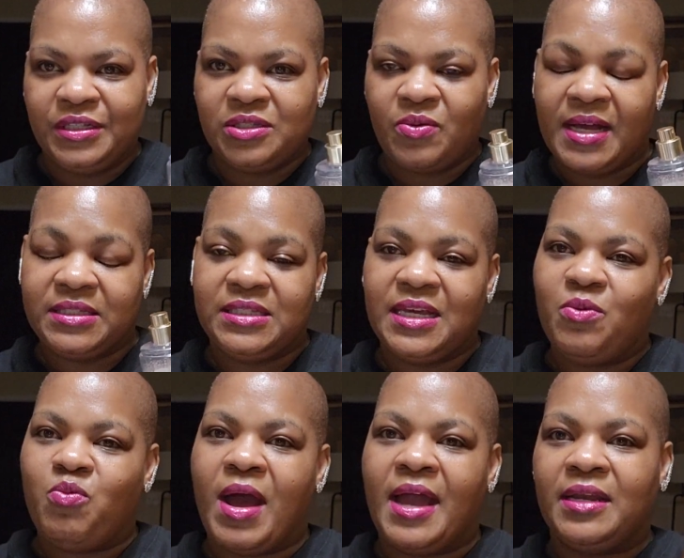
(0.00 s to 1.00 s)
So I
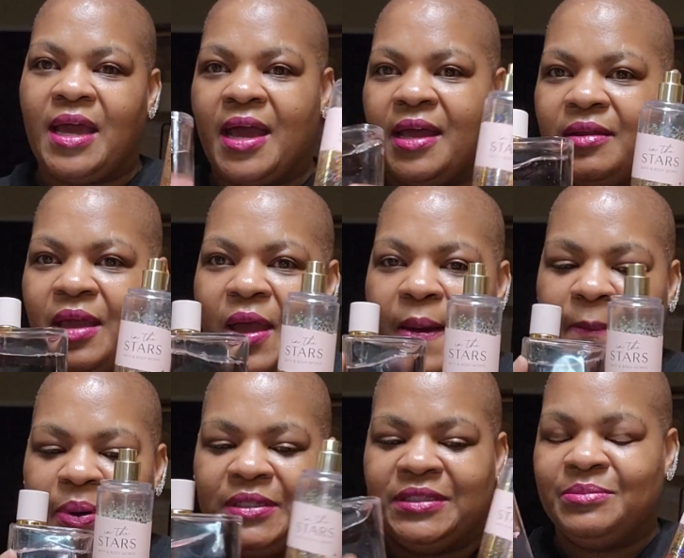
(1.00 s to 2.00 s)
said, why not
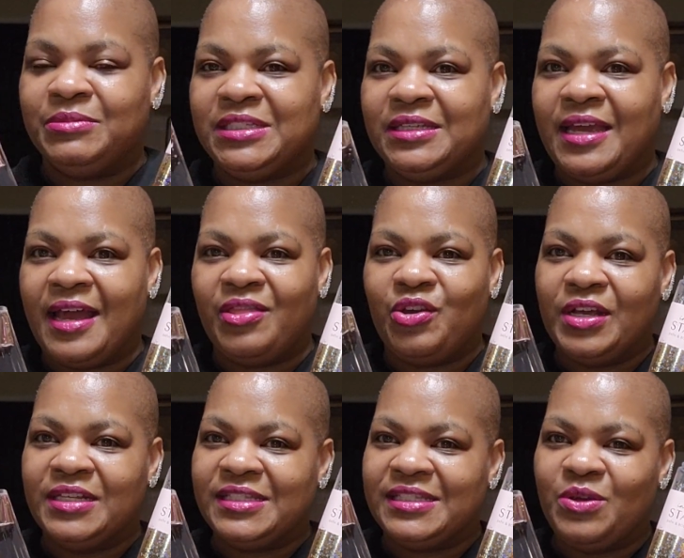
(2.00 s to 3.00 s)
put them together
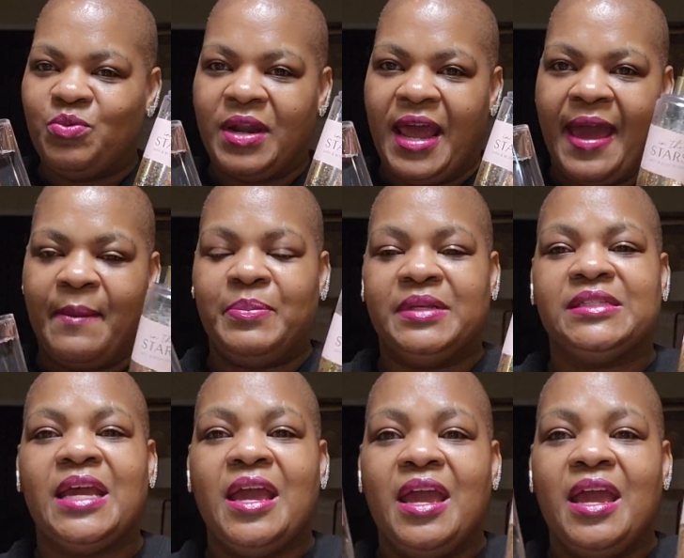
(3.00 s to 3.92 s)
and see what happens.